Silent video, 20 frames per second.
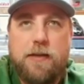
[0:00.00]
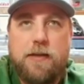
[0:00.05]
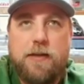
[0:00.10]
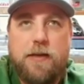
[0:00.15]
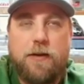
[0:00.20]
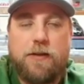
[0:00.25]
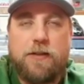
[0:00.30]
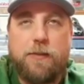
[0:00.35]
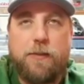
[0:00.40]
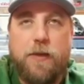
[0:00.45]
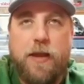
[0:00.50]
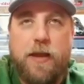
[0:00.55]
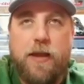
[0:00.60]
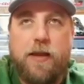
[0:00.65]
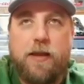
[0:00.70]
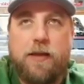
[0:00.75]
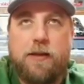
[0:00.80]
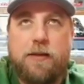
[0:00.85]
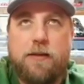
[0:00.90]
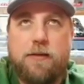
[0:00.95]
I was
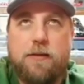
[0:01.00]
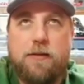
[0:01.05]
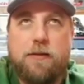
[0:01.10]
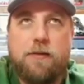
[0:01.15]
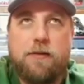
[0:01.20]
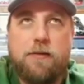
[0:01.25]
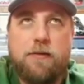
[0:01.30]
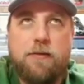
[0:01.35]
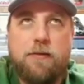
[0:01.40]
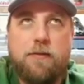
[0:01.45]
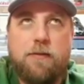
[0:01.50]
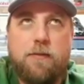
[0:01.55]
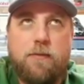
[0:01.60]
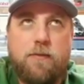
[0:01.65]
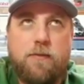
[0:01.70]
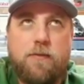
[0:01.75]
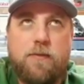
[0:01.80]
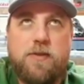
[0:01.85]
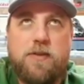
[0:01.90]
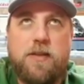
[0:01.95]
debating
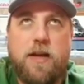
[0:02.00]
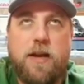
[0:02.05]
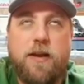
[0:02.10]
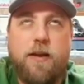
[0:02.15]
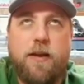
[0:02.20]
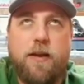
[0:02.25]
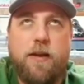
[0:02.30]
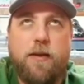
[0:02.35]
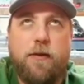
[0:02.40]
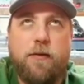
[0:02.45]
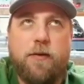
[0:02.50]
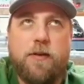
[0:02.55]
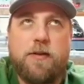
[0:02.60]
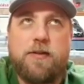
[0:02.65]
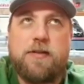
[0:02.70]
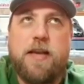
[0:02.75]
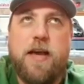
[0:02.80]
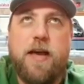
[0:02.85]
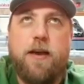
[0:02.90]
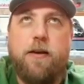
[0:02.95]
Sunday or
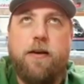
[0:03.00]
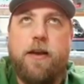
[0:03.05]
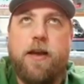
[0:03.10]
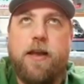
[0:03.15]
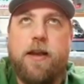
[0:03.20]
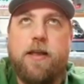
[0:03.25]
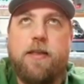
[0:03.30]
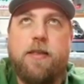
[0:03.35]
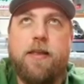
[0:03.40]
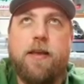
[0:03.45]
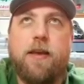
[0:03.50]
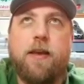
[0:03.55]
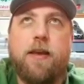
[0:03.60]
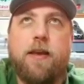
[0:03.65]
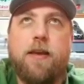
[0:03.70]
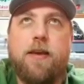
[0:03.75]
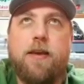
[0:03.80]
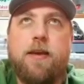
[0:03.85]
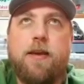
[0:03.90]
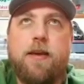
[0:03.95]
Saturday, and I think
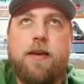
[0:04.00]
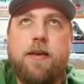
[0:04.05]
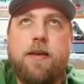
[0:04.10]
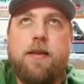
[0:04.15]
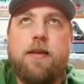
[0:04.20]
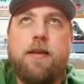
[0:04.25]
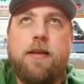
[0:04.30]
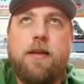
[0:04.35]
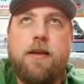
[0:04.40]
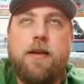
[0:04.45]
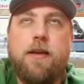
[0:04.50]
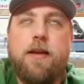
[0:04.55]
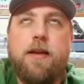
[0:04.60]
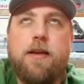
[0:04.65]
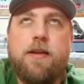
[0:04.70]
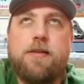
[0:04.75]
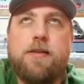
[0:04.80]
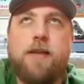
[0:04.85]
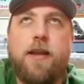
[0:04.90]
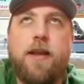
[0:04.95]

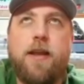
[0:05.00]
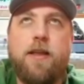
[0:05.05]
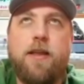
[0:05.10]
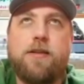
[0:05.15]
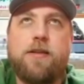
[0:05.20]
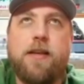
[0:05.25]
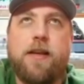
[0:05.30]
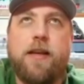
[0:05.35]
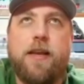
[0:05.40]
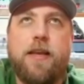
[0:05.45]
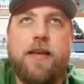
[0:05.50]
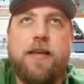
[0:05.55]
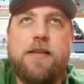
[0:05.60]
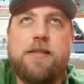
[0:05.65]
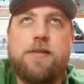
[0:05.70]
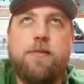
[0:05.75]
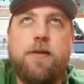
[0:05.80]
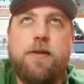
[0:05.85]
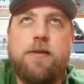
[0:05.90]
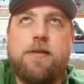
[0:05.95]
Sunday looks like an east
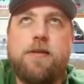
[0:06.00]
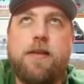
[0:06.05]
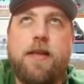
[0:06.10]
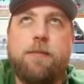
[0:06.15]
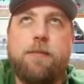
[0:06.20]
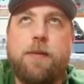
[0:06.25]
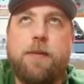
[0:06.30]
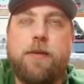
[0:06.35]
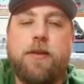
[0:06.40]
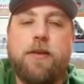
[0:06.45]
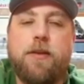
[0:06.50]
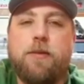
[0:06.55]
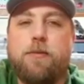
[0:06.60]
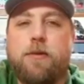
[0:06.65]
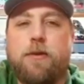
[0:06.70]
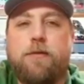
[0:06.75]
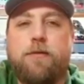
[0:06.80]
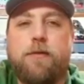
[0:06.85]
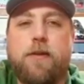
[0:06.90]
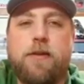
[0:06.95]
wind, so that might be a little more
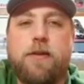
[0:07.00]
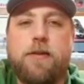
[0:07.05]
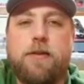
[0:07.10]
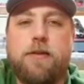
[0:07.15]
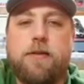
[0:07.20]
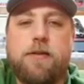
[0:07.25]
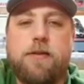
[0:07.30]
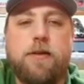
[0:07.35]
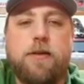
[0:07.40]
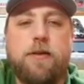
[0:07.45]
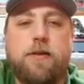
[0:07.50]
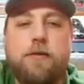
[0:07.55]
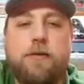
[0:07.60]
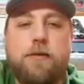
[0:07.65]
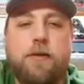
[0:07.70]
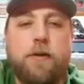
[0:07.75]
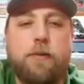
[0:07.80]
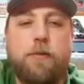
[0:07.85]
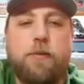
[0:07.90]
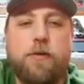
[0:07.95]
frontal,
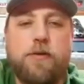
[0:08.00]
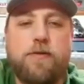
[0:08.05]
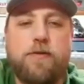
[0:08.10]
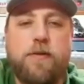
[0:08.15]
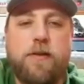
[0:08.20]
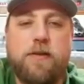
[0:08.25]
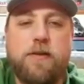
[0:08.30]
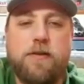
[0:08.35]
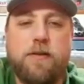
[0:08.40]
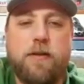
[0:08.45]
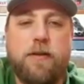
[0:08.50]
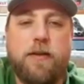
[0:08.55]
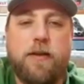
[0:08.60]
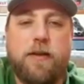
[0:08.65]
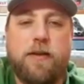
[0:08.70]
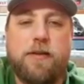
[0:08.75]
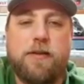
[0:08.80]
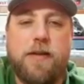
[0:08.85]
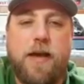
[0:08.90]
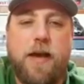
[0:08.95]
or post front. So I
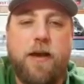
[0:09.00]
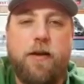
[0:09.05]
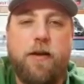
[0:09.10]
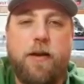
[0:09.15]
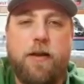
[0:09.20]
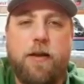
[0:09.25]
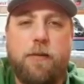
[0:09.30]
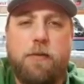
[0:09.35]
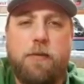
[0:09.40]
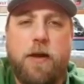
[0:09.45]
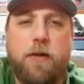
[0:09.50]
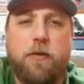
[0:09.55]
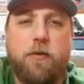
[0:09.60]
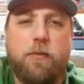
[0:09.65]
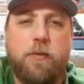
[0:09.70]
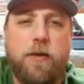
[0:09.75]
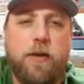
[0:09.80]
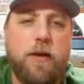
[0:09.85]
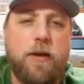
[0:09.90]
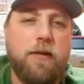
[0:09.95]
think Saturday there probably will
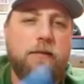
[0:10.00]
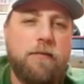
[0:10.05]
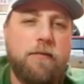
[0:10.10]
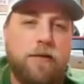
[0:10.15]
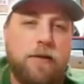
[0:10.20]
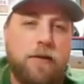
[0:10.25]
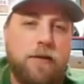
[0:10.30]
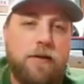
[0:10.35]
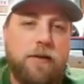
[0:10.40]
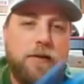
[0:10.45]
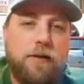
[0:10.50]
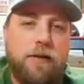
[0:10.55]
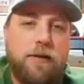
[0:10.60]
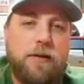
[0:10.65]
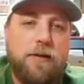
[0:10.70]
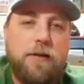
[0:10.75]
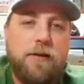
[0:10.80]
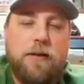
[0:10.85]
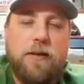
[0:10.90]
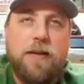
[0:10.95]
be
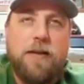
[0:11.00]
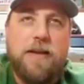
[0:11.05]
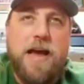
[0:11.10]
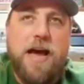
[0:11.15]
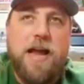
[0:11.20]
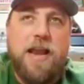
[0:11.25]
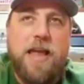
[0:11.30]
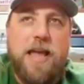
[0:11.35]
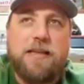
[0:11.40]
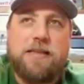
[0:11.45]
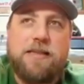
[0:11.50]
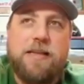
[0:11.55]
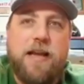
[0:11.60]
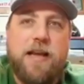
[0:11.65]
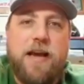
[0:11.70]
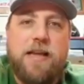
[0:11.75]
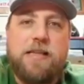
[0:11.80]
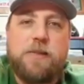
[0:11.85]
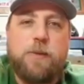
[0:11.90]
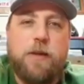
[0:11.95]
not as
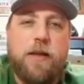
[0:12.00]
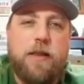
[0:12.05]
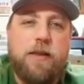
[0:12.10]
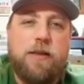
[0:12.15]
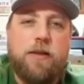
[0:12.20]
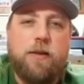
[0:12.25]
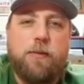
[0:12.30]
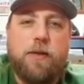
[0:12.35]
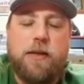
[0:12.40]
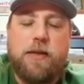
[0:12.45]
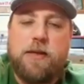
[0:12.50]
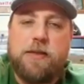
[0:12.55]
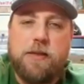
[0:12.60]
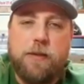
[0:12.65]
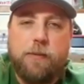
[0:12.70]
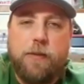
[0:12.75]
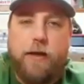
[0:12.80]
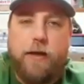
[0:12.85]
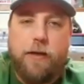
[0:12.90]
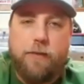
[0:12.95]
nice, but I think there'll be a decent
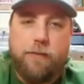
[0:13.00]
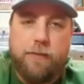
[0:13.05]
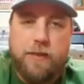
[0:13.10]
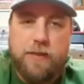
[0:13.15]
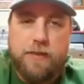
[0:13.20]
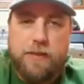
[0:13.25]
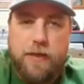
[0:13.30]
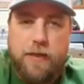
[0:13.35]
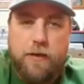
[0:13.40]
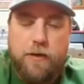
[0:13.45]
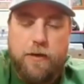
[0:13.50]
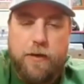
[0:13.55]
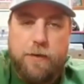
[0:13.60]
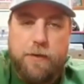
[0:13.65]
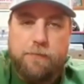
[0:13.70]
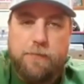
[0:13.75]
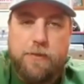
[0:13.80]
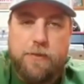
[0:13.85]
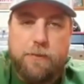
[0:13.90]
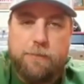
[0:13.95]
bite on Saturday.
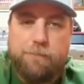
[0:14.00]
So